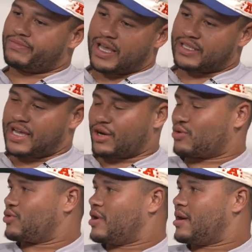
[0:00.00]
as I
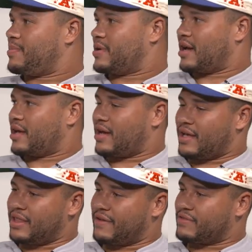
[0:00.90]
grew up and I
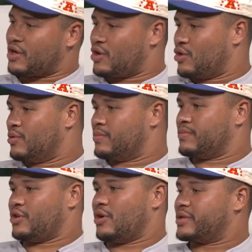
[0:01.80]
left
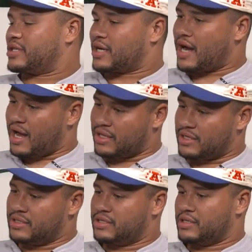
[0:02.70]
home, went to
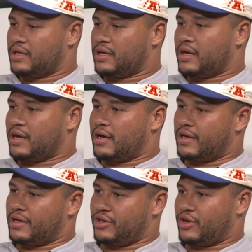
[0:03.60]
college,
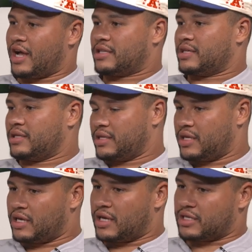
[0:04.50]
got to the
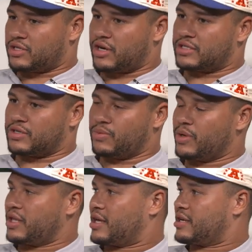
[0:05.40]
league, I started to
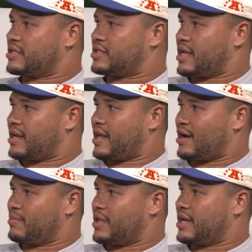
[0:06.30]
really understand
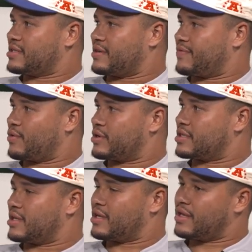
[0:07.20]
how blessed and
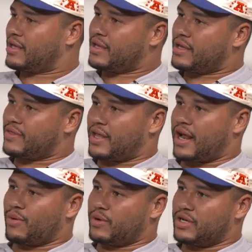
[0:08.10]
fortunate that
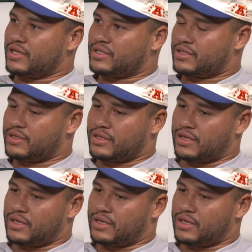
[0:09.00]
I was